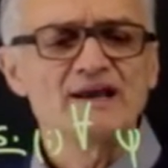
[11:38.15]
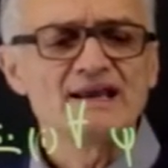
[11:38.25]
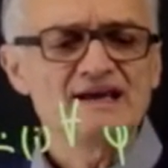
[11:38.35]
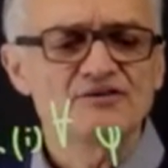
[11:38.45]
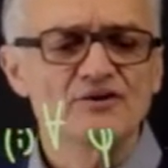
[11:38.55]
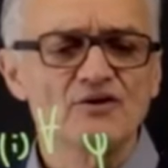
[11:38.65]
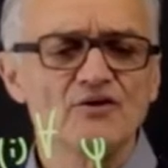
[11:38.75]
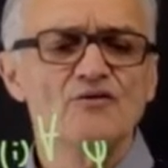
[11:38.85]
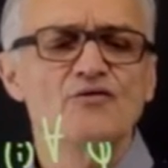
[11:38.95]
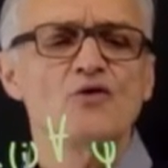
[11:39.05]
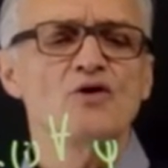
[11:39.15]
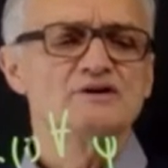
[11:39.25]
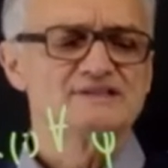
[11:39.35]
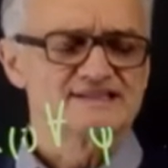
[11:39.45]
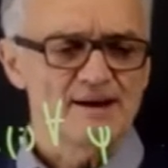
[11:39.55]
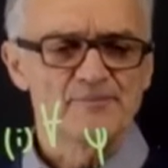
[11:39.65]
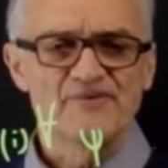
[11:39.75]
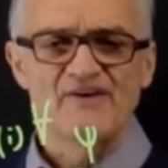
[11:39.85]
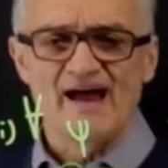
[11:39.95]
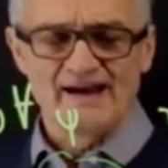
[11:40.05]
need for some
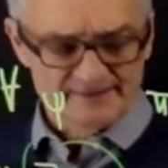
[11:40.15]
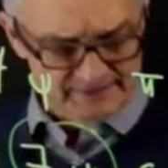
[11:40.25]
psi.